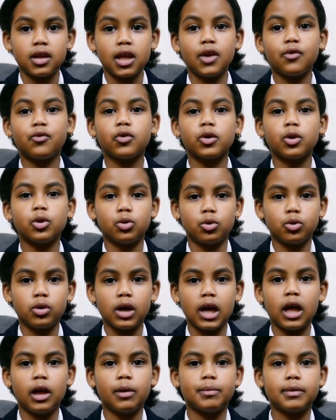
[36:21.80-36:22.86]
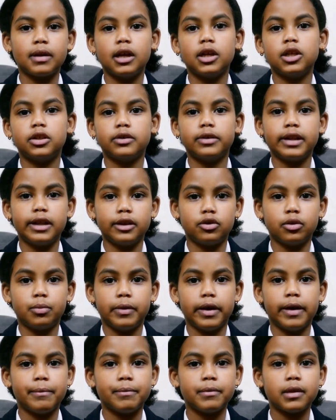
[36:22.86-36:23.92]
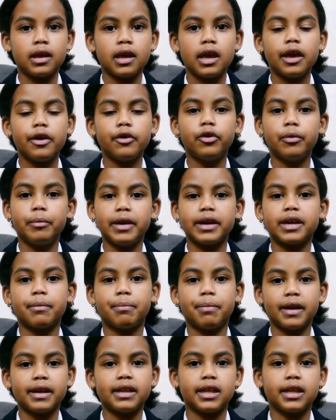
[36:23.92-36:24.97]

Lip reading: if we all help and do a little bit, it will make a big